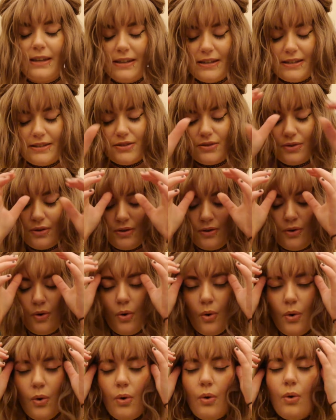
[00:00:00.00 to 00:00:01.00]
It's
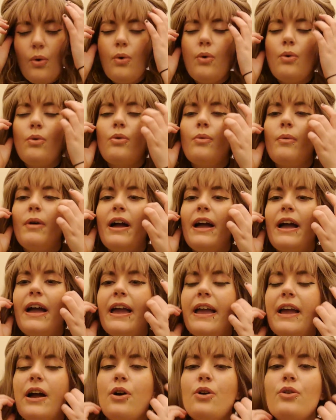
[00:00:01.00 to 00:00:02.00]
all the
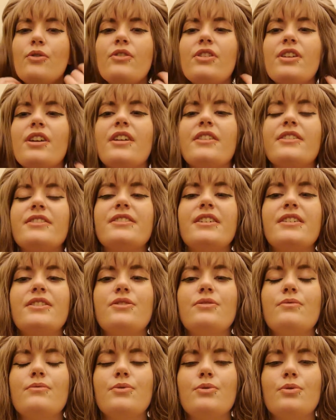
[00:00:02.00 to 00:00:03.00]
way over the other side
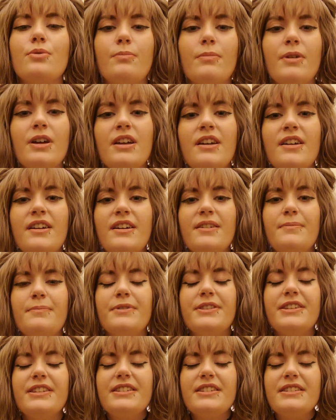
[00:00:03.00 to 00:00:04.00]
of the room.
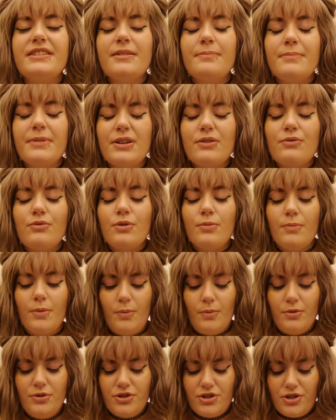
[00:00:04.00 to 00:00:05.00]
But this isn't a big room,
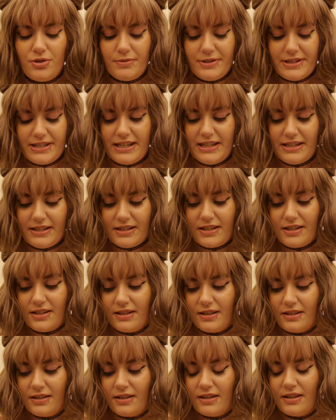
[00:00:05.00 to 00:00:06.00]
but once you sit,
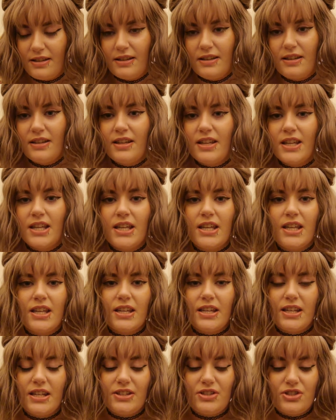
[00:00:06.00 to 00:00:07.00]

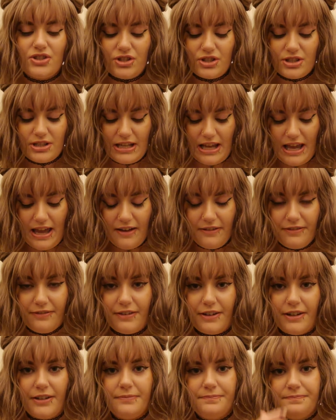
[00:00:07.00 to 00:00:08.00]
it's just
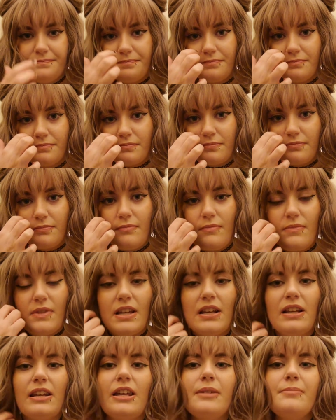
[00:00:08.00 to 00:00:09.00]
effort.
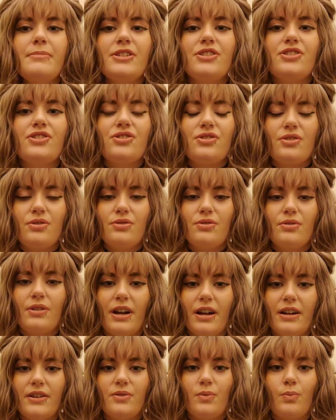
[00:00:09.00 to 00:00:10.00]
Let me just show you
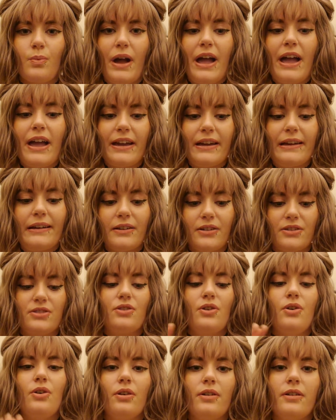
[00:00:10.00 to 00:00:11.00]
guys where it has
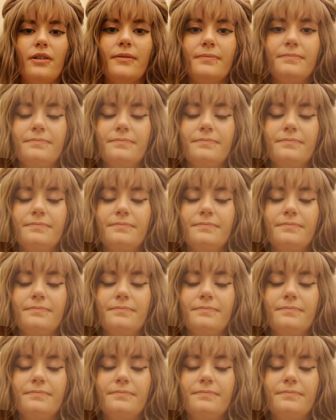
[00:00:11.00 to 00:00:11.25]
gone.